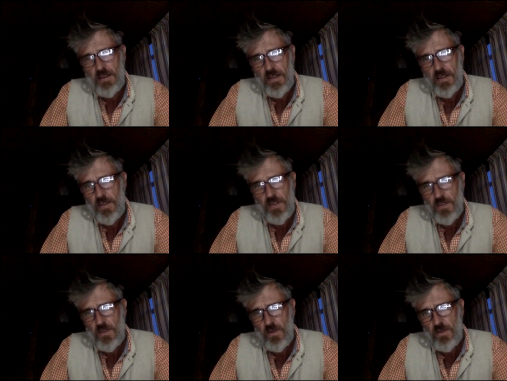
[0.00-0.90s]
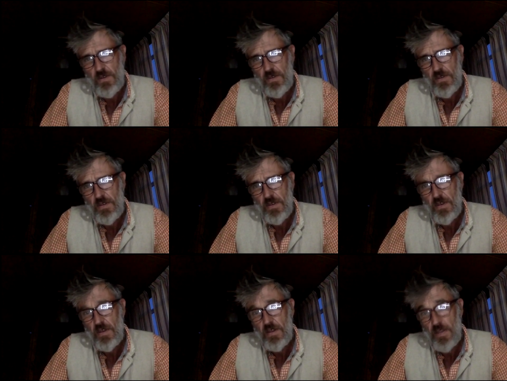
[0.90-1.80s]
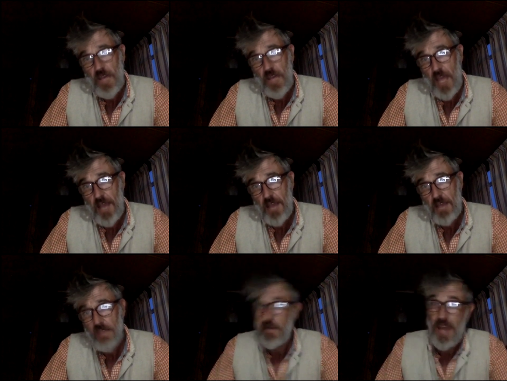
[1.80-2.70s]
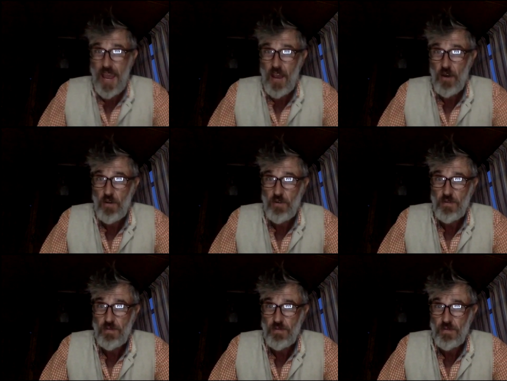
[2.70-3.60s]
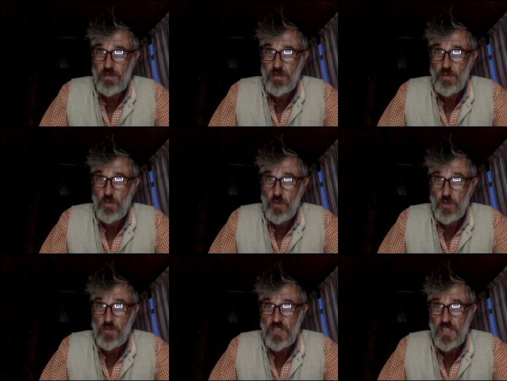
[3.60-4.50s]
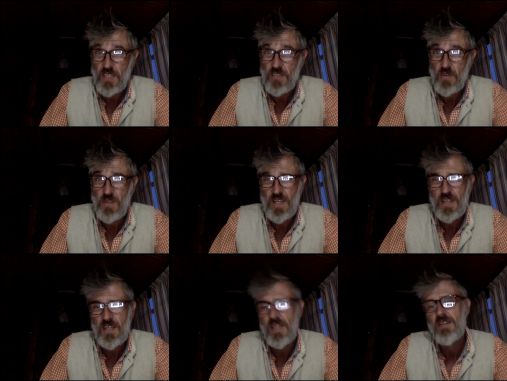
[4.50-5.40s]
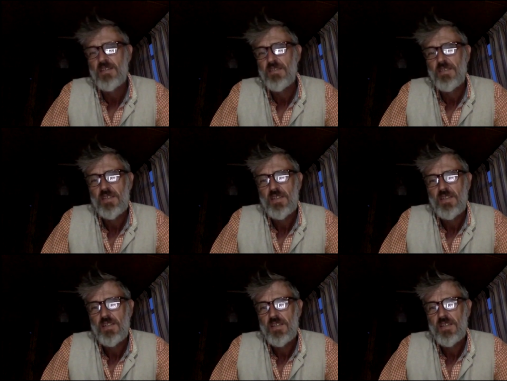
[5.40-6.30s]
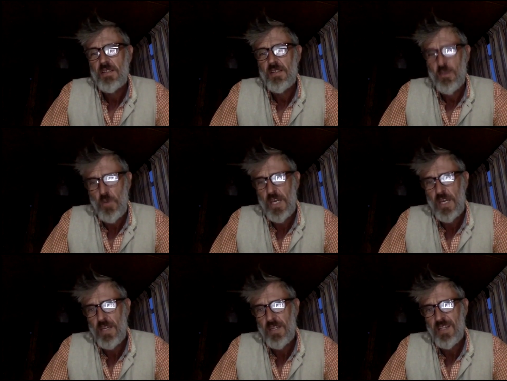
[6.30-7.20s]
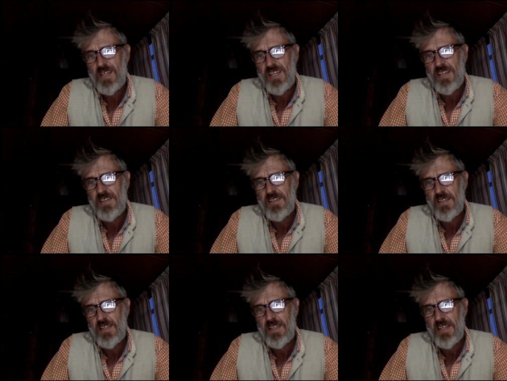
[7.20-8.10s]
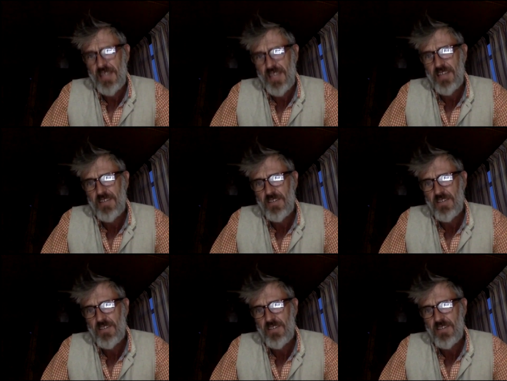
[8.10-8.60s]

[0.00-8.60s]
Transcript: if it's not there now, what you're seeing is not there now, then where is it